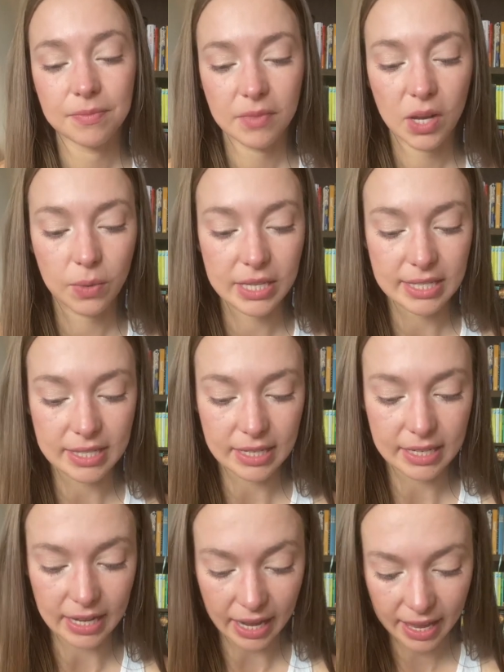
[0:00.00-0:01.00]
was the
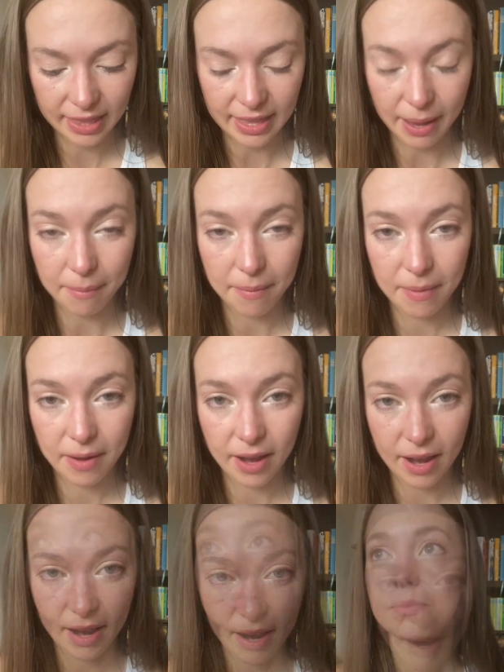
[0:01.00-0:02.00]
day that
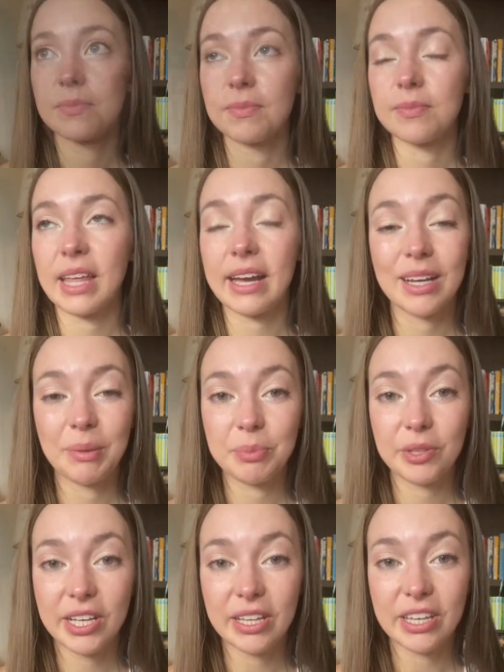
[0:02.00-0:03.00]

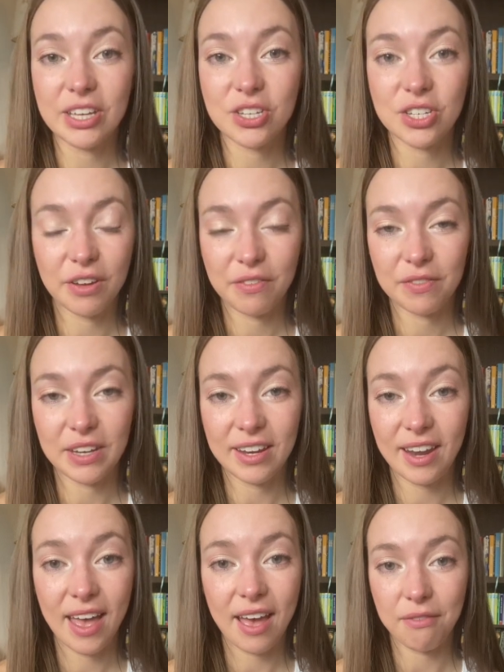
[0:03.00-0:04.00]
completely shifted
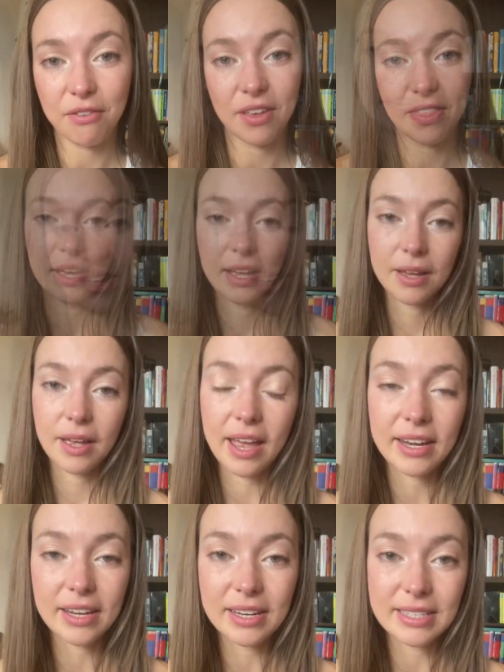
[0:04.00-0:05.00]
everything.
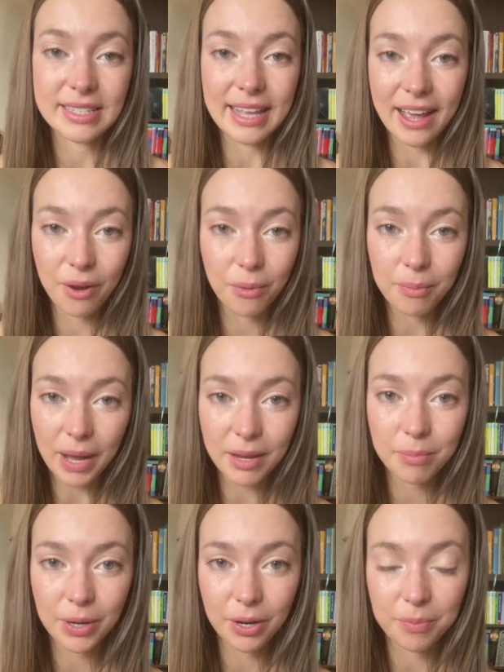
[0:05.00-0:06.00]
And it is now my
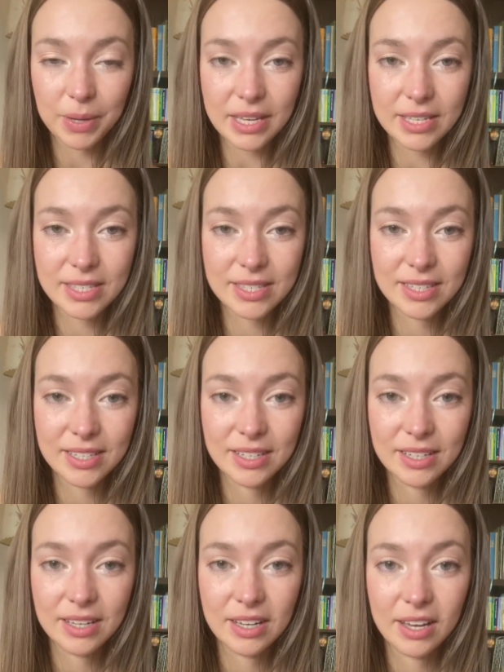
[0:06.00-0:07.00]
purpose
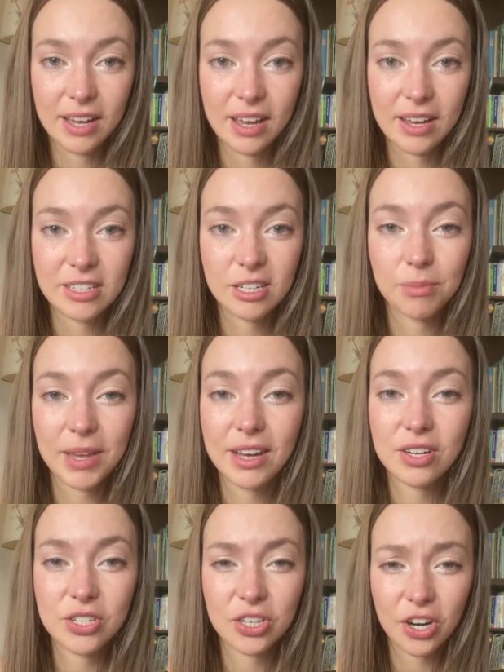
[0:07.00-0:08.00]
to make
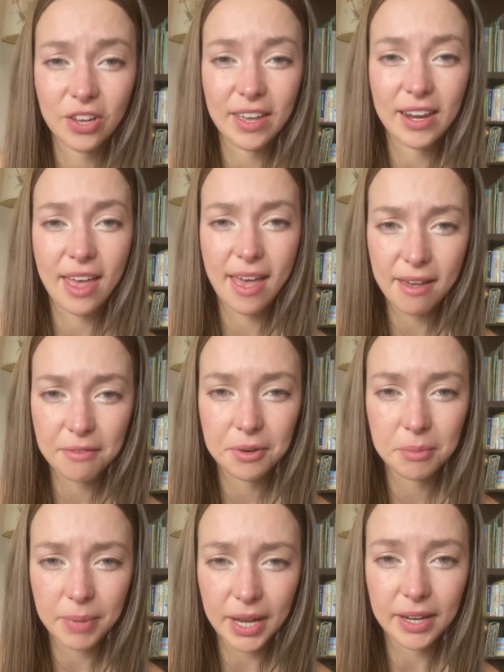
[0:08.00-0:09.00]
sure that
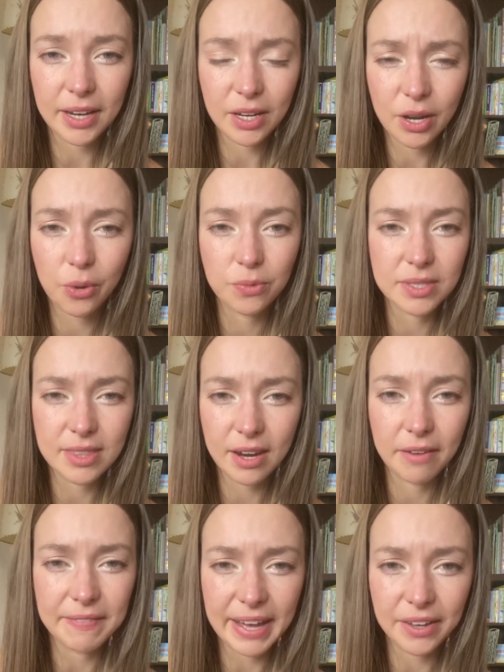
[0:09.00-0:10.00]
everybody knows
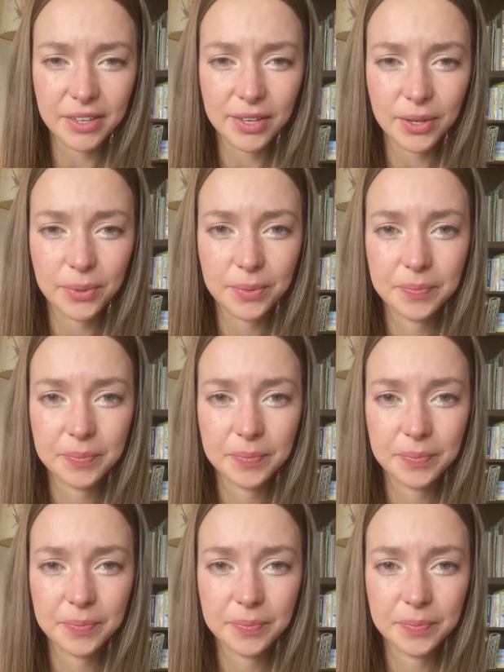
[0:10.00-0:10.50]
their value,